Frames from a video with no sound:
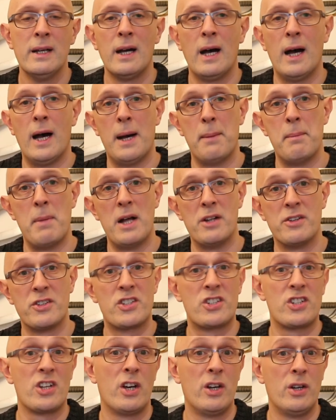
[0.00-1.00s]
And
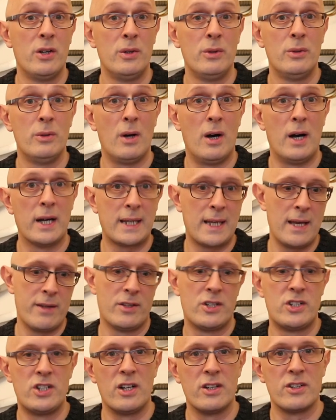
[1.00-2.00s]
so I get
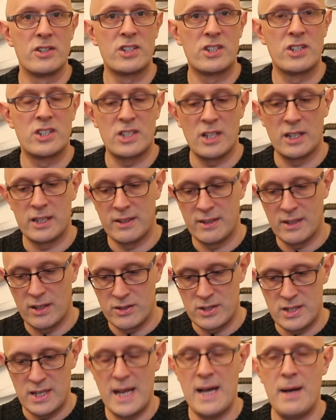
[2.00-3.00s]
the chance to study
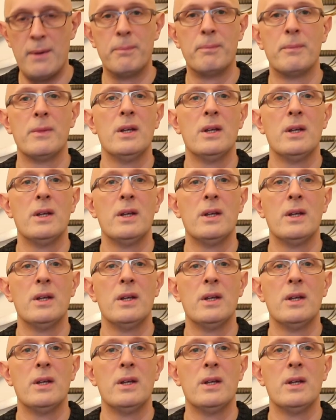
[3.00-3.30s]
those. Now,